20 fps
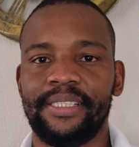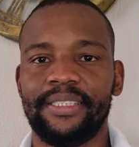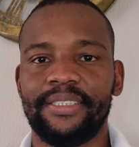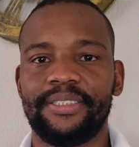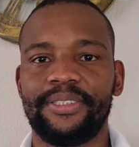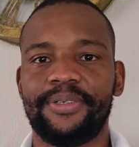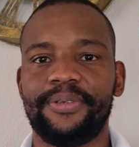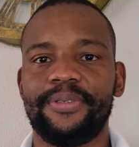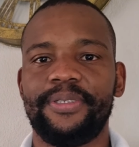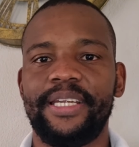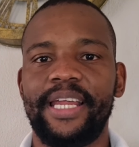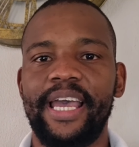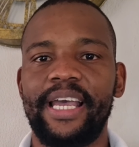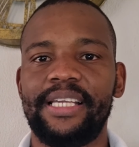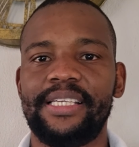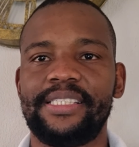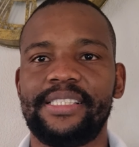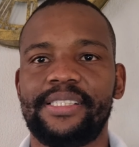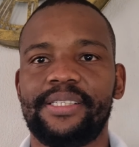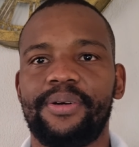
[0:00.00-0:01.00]
So
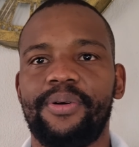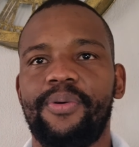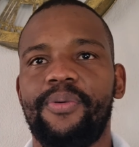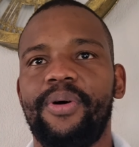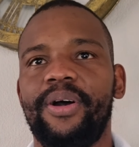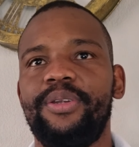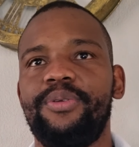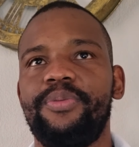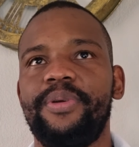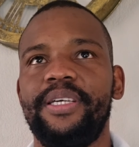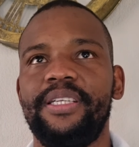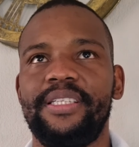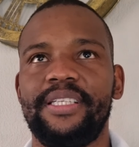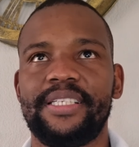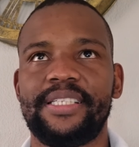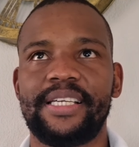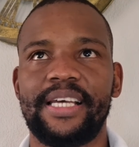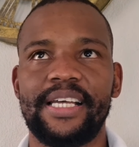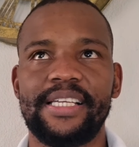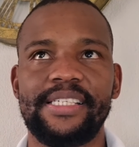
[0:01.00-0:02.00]
next, what we're
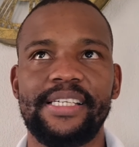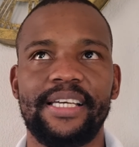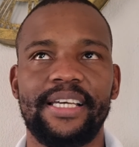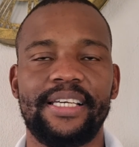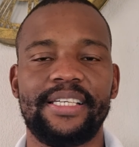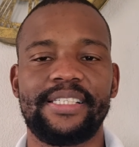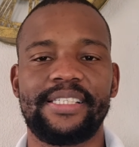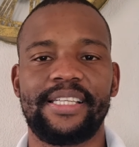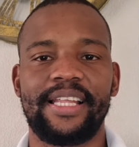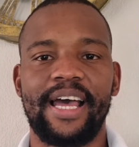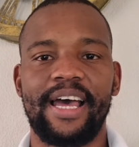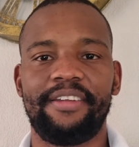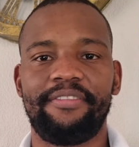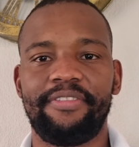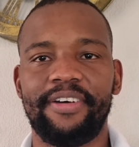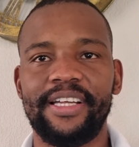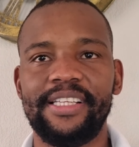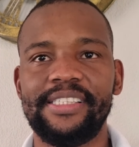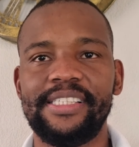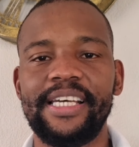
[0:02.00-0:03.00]
discussing is the
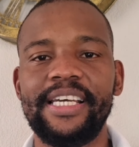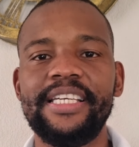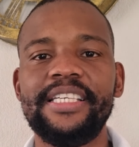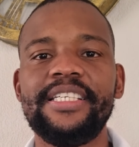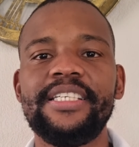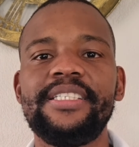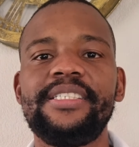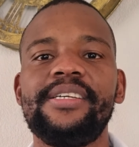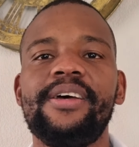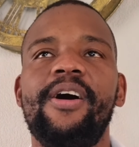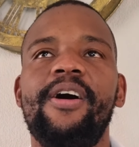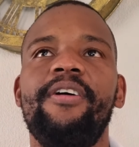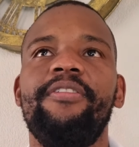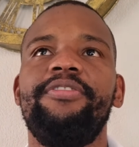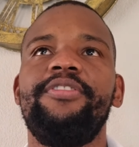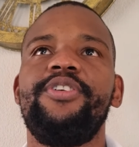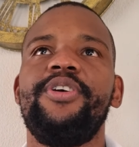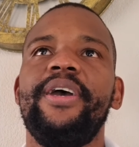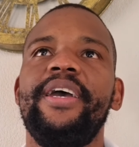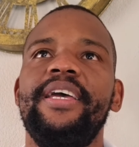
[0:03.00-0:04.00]
advantages
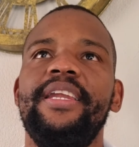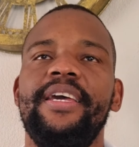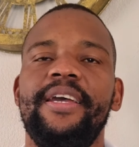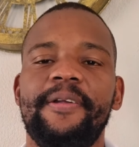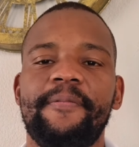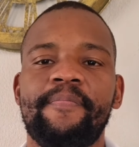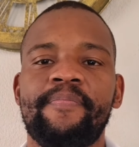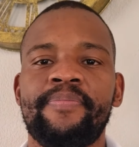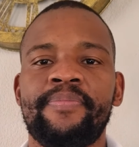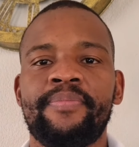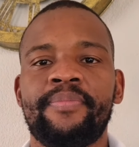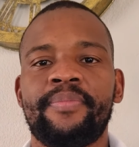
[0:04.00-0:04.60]
of trading